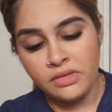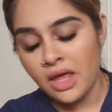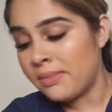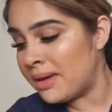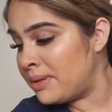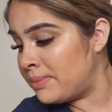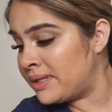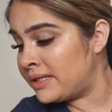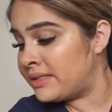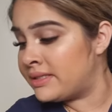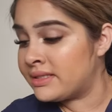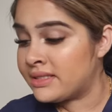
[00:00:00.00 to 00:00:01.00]
baby
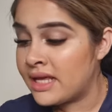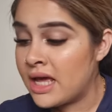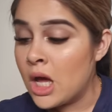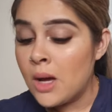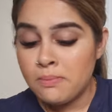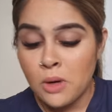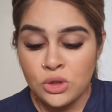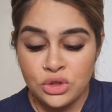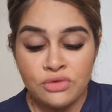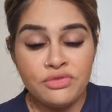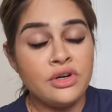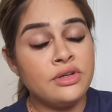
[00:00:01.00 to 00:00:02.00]
mittens. Most
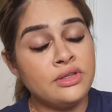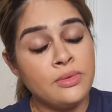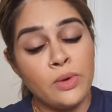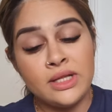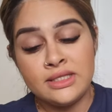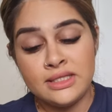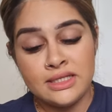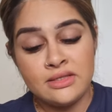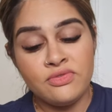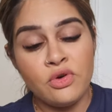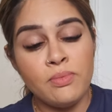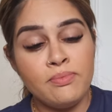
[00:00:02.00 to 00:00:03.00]
of her the onesies
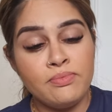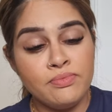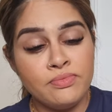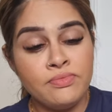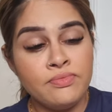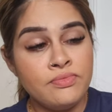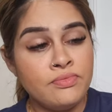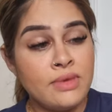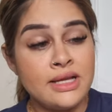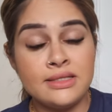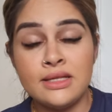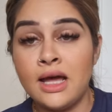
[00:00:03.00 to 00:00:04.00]
from
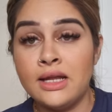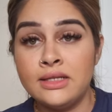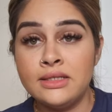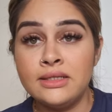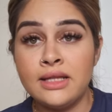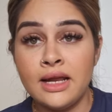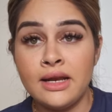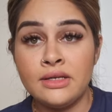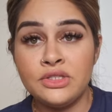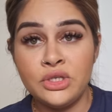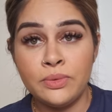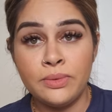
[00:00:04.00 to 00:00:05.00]
my son that
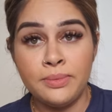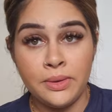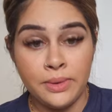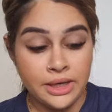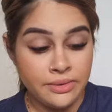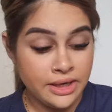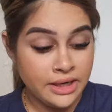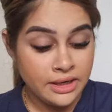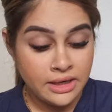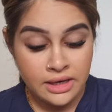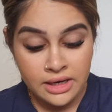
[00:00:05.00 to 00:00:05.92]
she will be wearing